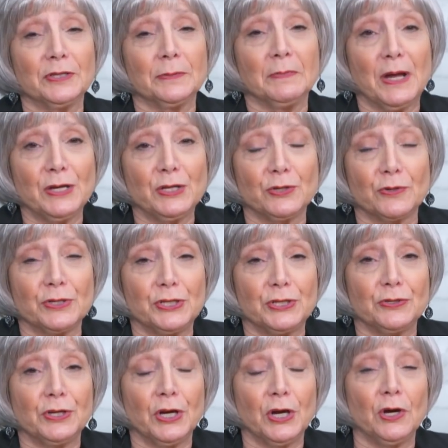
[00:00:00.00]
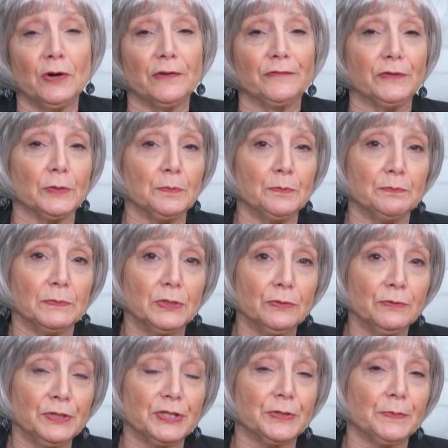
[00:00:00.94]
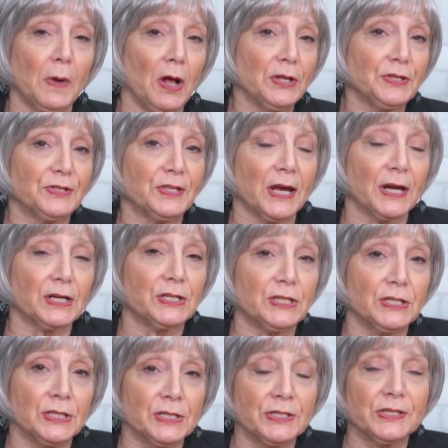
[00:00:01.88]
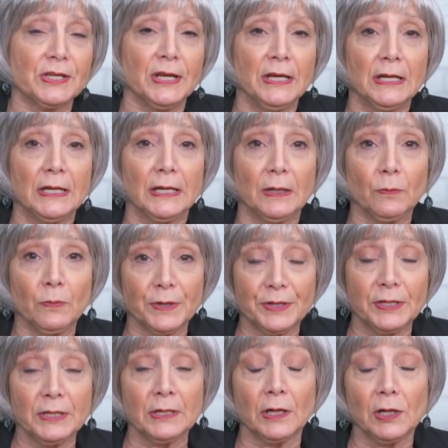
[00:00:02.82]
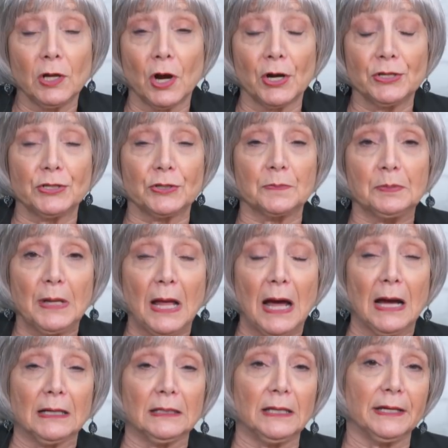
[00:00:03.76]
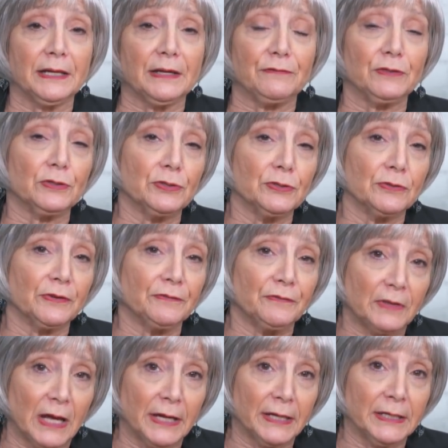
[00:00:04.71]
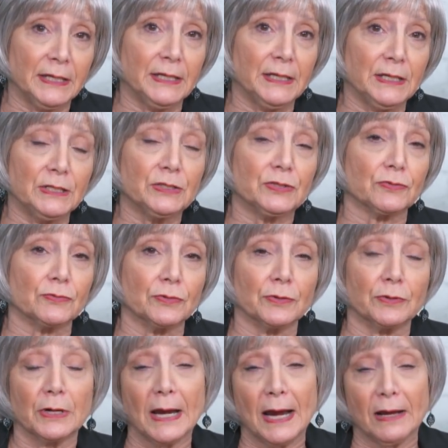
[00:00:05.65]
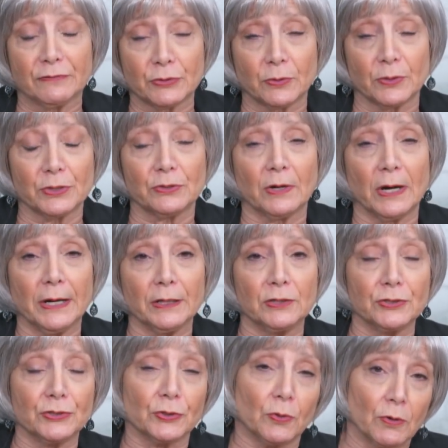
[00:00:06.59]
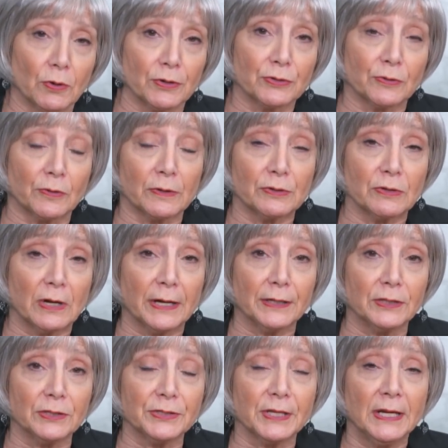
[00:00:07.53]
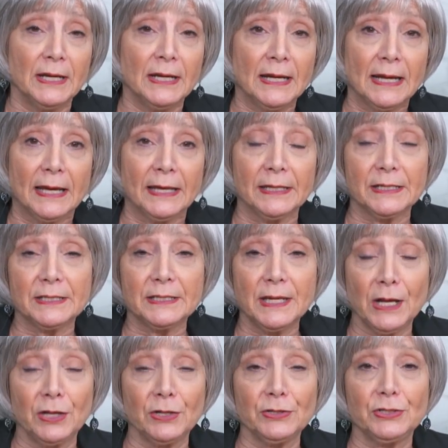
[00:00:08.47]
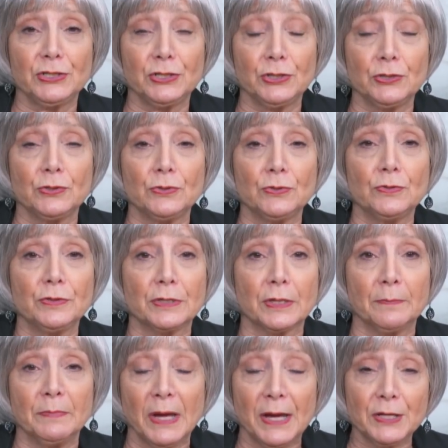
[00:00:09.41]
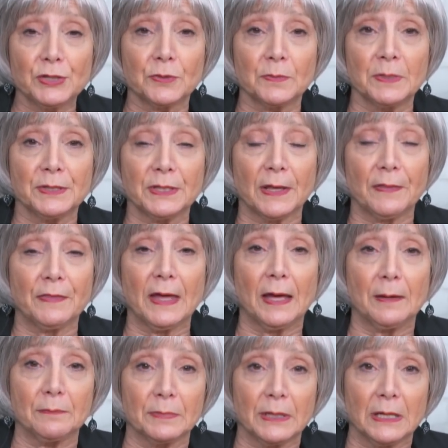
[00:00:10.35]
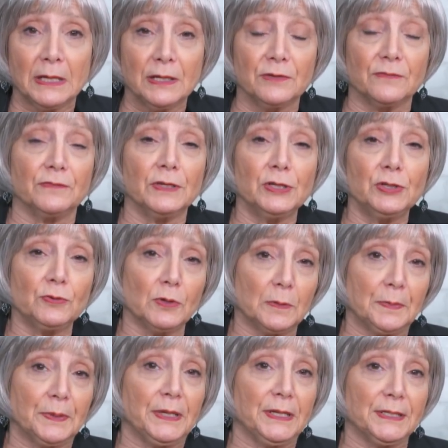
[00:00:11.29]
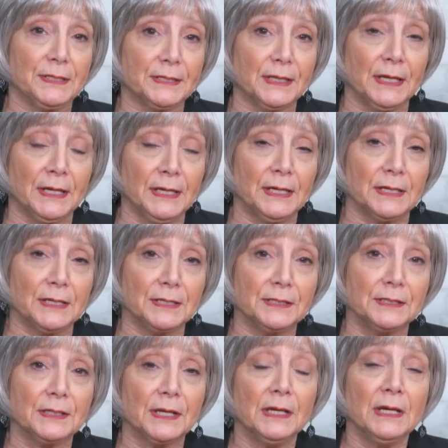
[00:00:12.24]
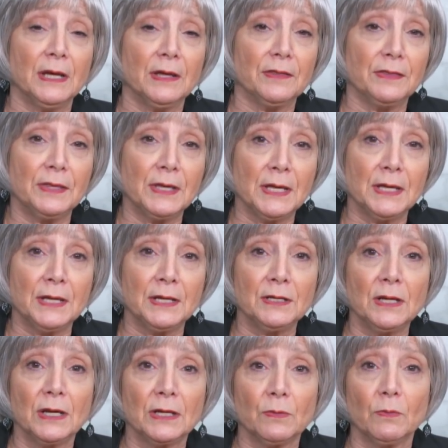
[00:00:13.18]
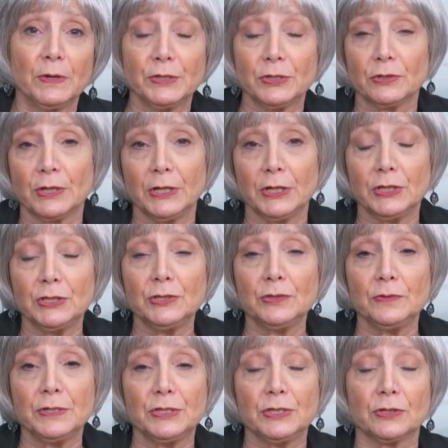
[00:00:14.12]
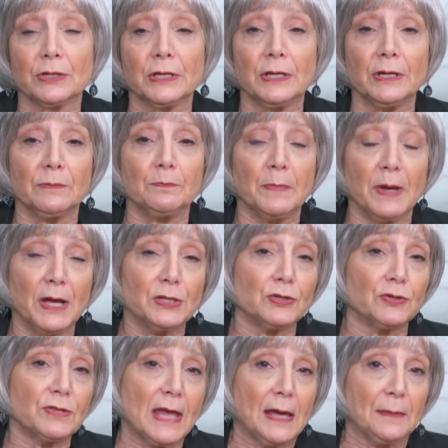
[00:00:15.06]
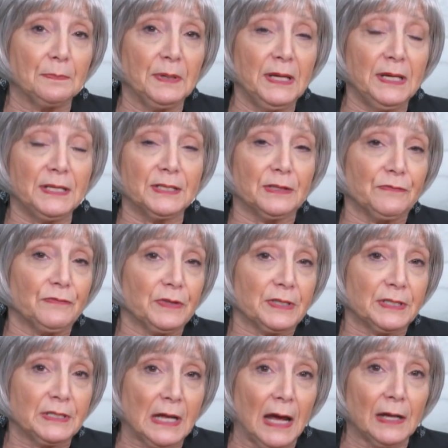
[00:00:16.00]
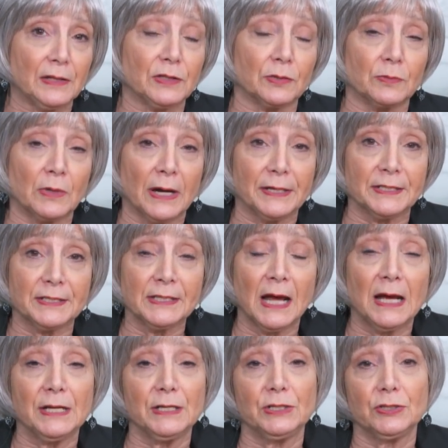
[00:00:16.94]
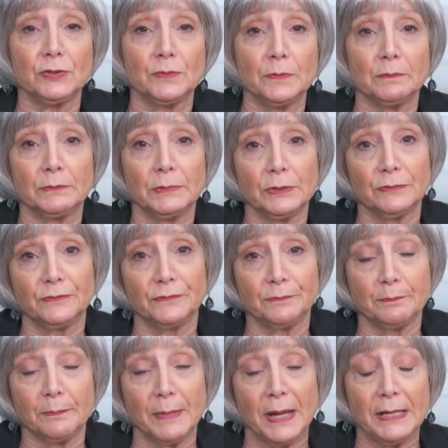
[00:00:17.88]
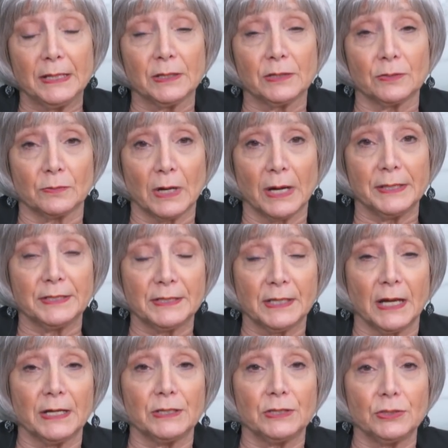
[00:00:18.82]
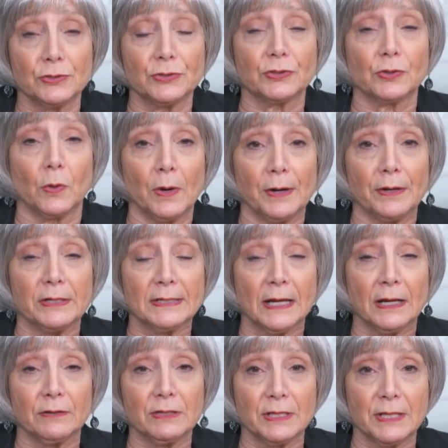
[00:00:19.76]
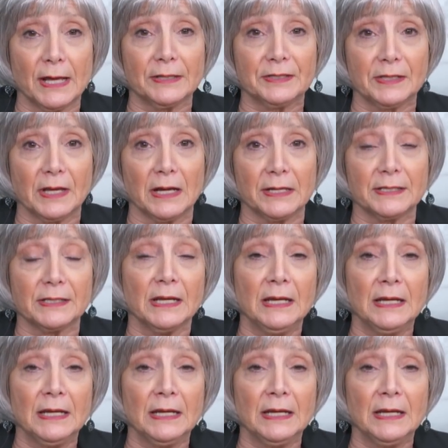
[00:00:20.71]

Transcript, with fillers: a measure as you go, if you're doing small sections within a larger block, like if you're doing flying geese or half square triangles, quarter square triangles, and it tells you the measurement that that individual piece is, then what you're going to do is you're going to measure that piece. If it's not the right size, you'll, you'll make it the right size. You'll square it down to that size.